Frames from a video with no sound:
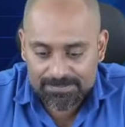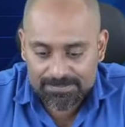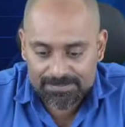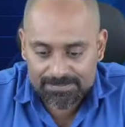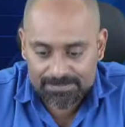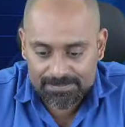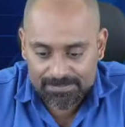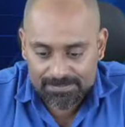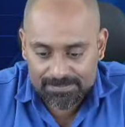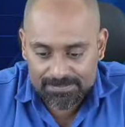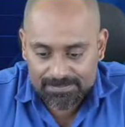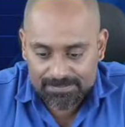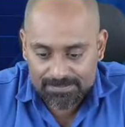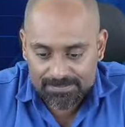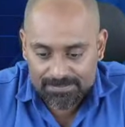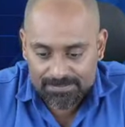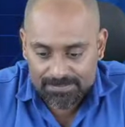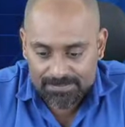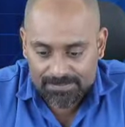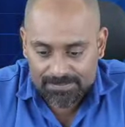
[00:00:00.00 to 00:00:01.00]

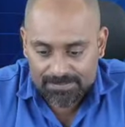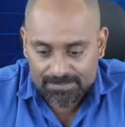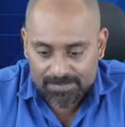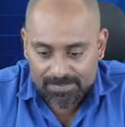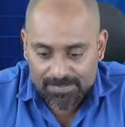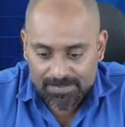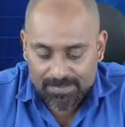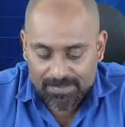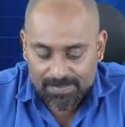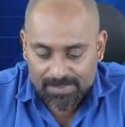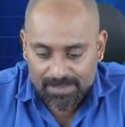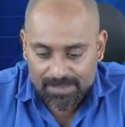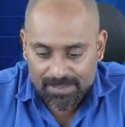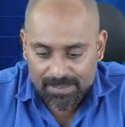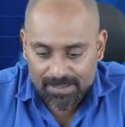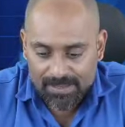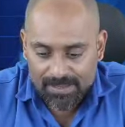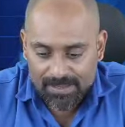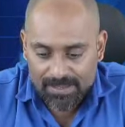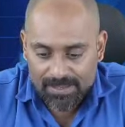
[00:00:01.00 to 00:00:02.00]

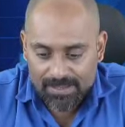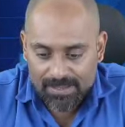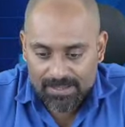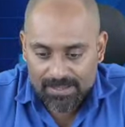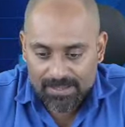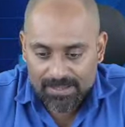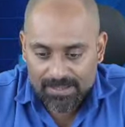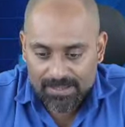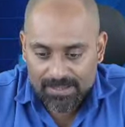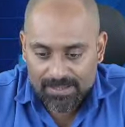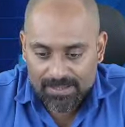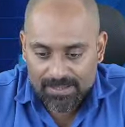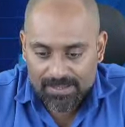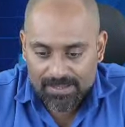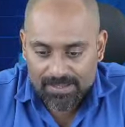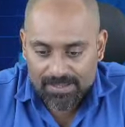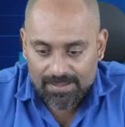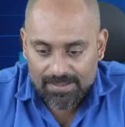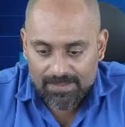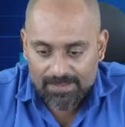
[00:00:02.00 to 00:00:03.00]

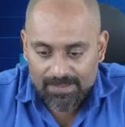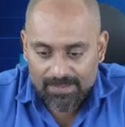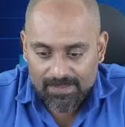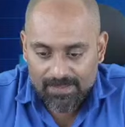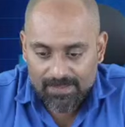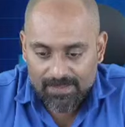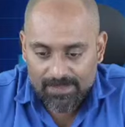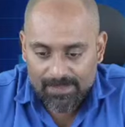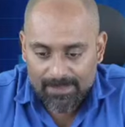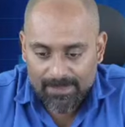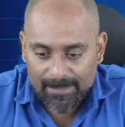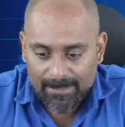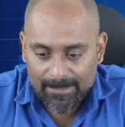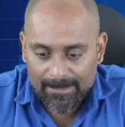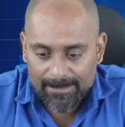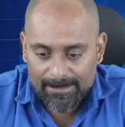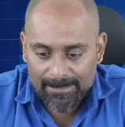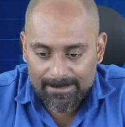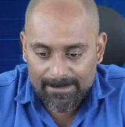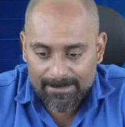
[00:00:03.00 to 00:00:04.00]

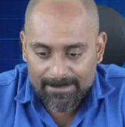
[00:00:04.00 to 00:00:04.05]
(silence)